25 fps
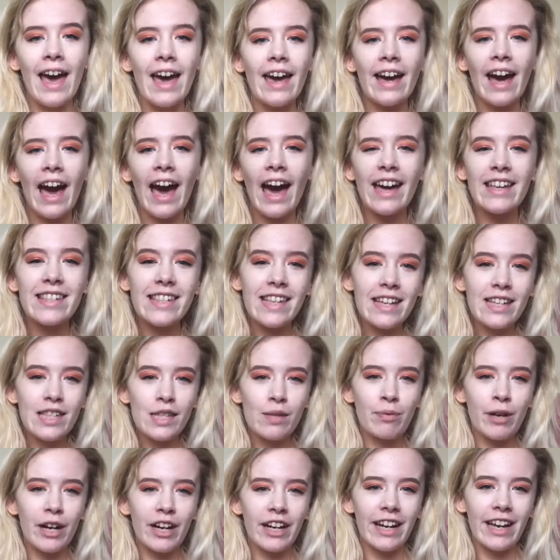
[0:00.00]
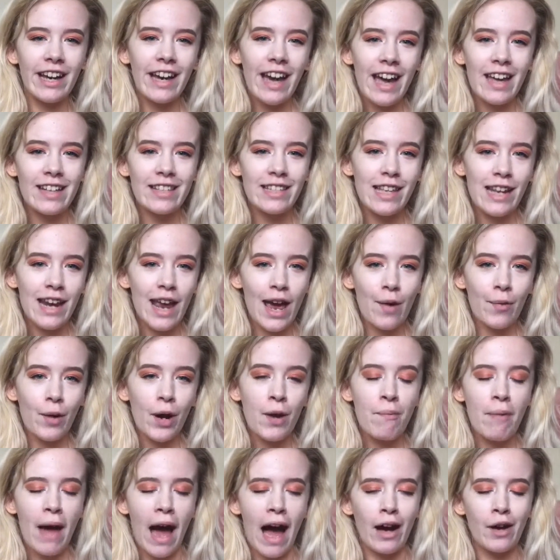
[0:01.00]
Hey guys, it's Brittany and today
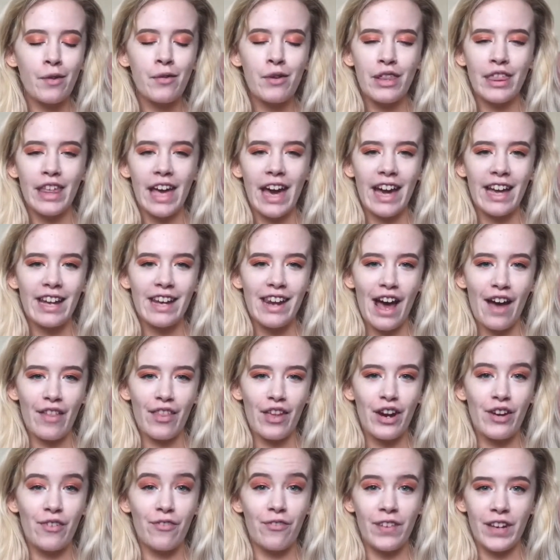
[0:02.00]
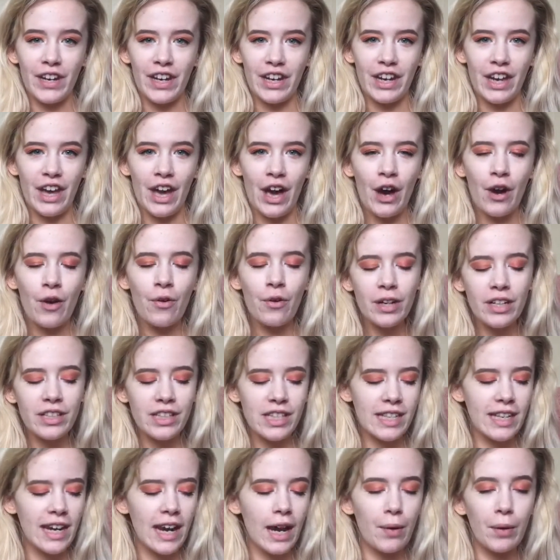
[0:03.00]
we're back with another video.
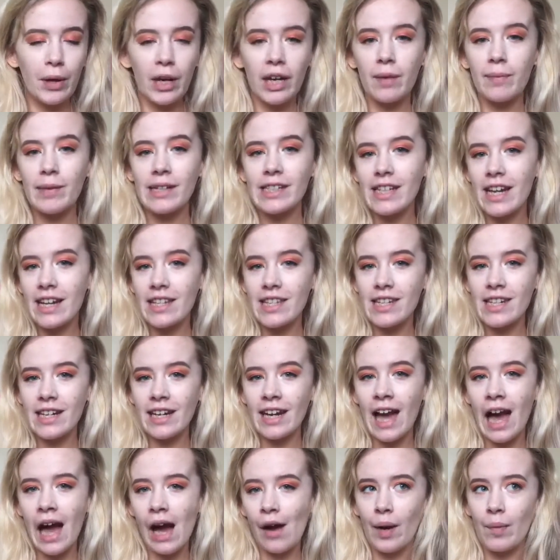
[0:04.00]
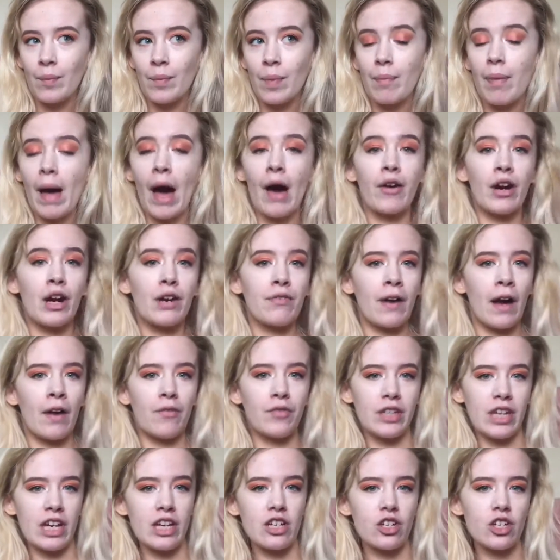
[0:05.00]
Today we're going to be testing out powder
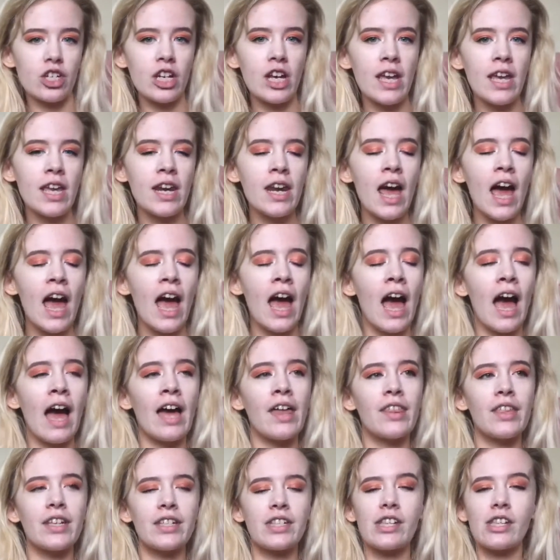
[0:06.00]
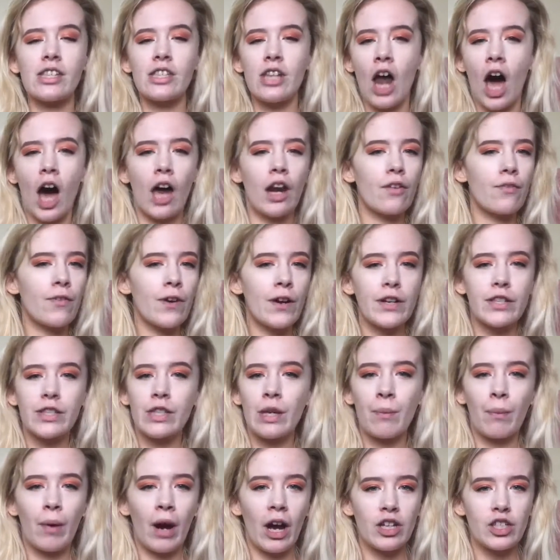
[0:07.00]
foundation. This is not a first
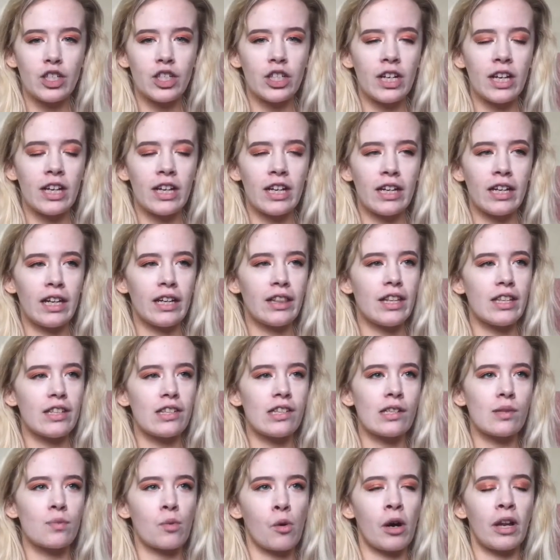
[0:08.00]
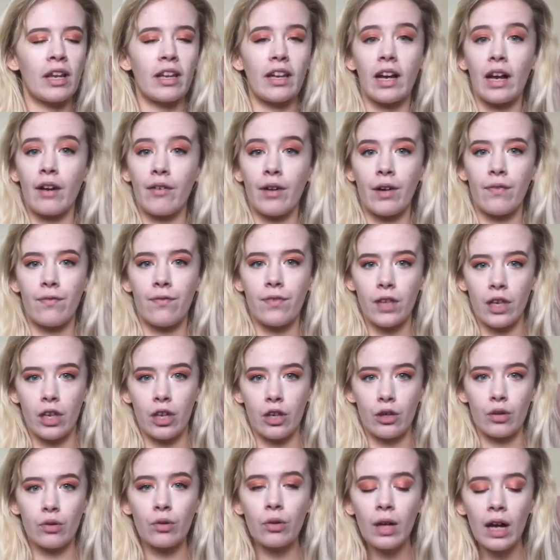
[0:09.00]
impression, this is more like a
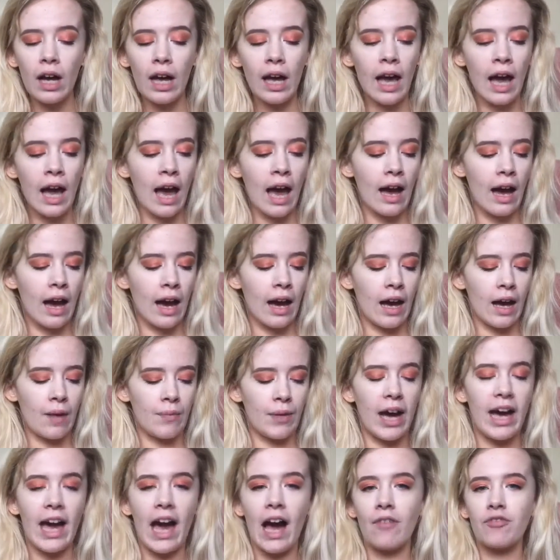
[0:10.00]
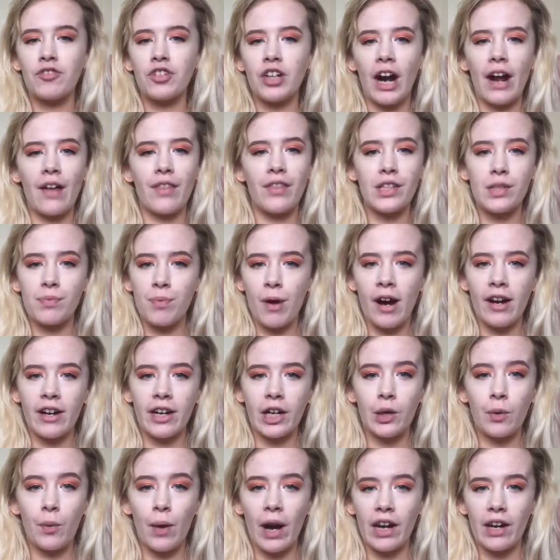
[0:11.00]
review. I have tried this
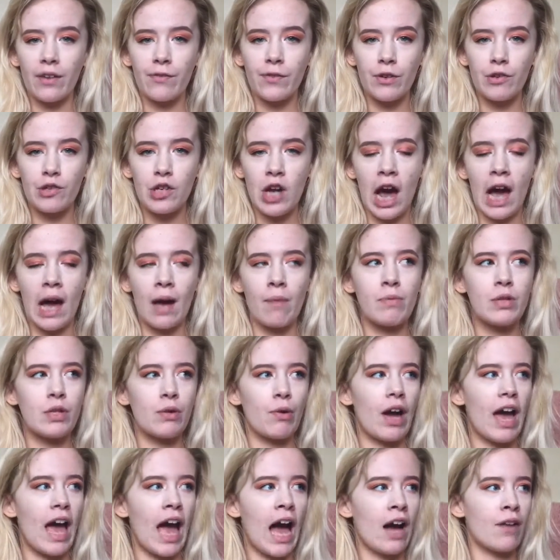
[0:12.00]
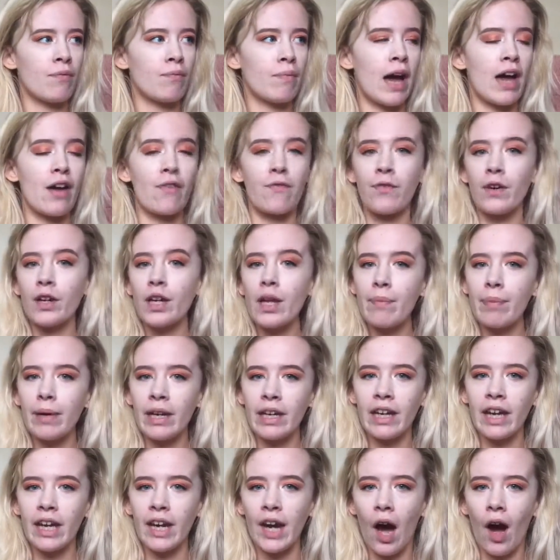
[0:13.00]
product quite a few times, so I have my full
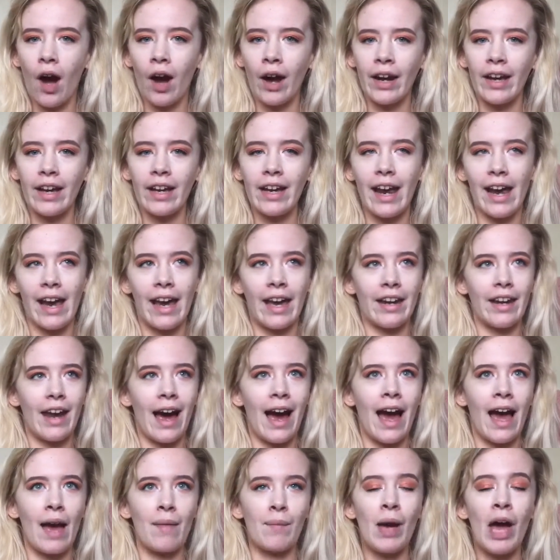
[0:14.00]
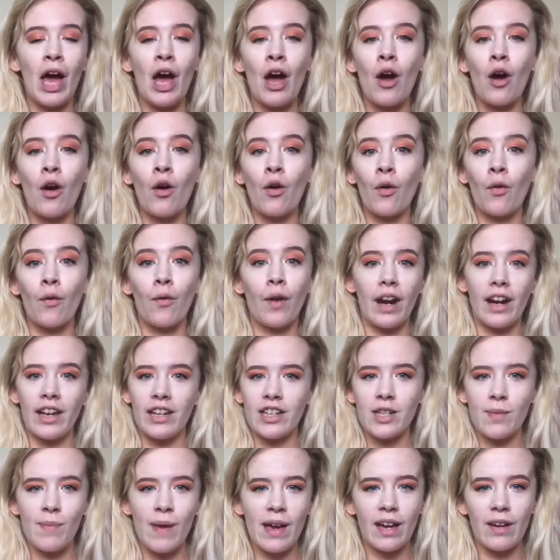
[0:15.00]
opinion on it and I'm ready
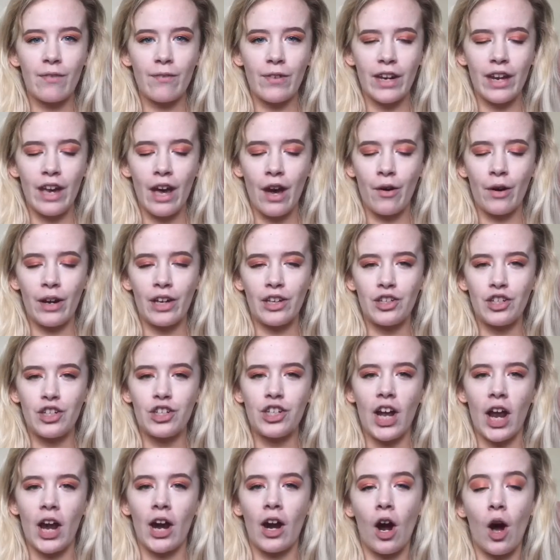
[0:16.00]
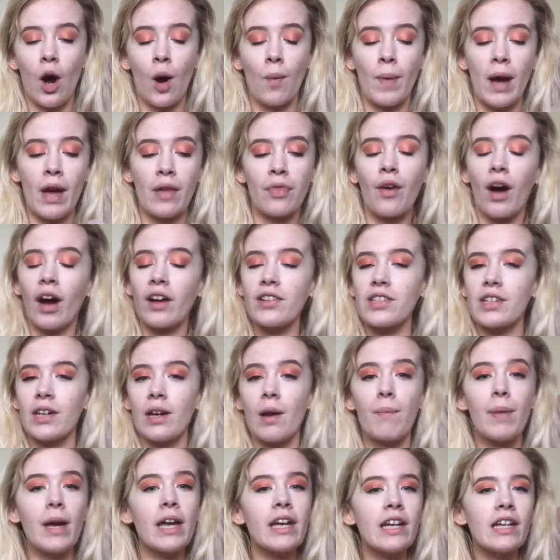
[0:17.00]
to make a video and share all my thoughts and
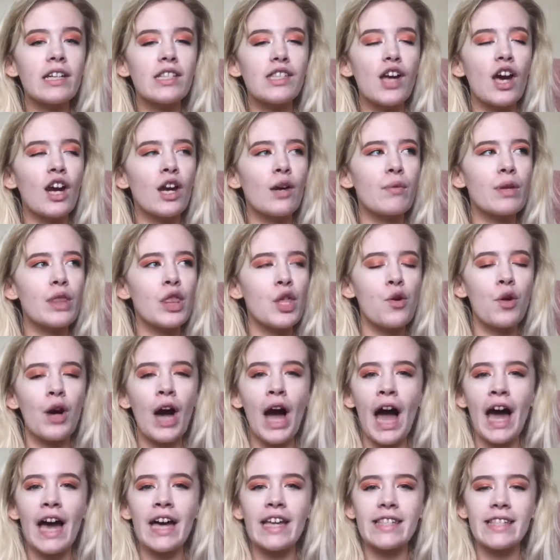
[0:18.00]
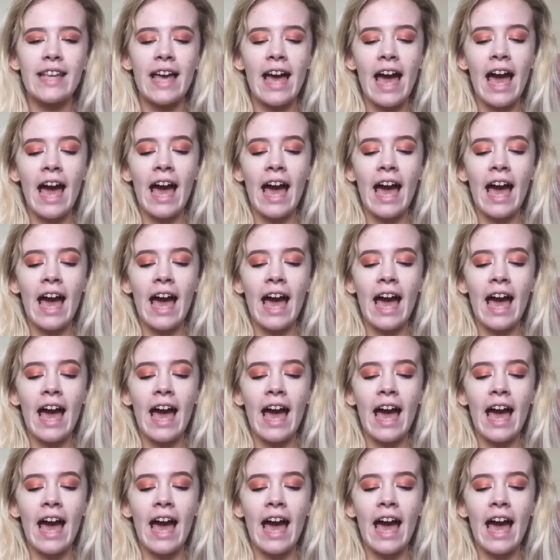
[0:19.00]
opinions on it with you guys.